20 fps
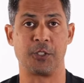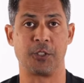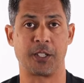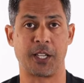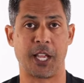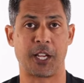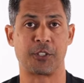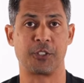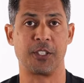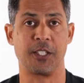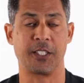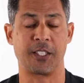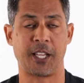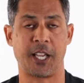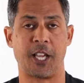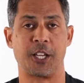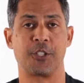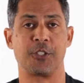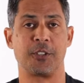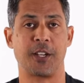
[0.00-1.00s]
you can actually
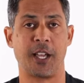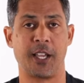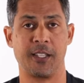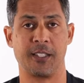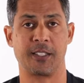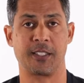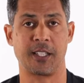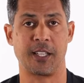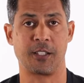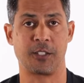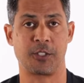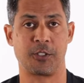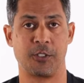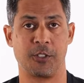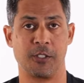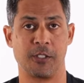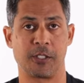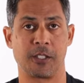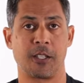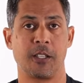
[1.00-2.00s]
attach your height
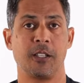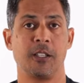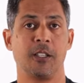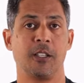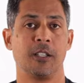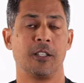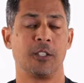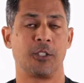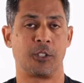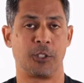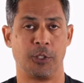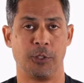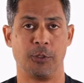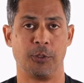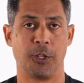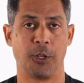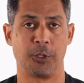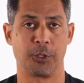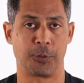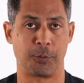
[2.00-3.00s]
sensors to
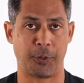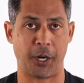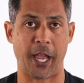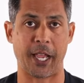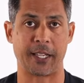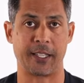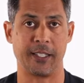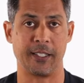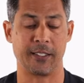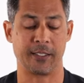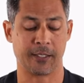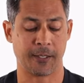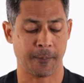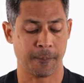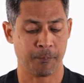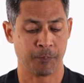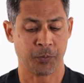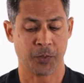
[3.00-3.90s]
those brackets.